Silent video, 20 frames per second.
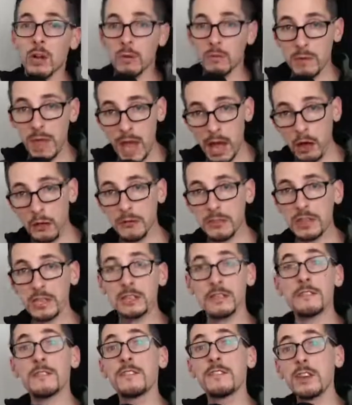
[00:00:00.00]
healthy, to
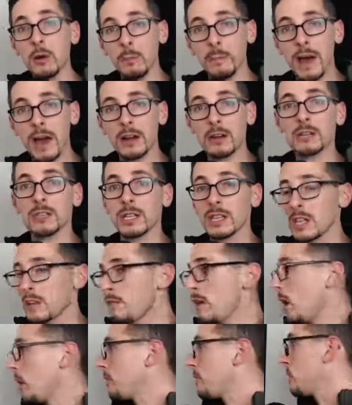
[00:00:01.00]
feel better, to live
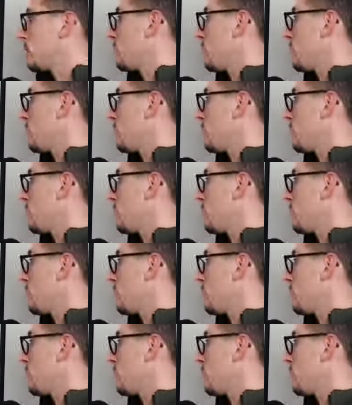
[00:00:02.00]
healthier,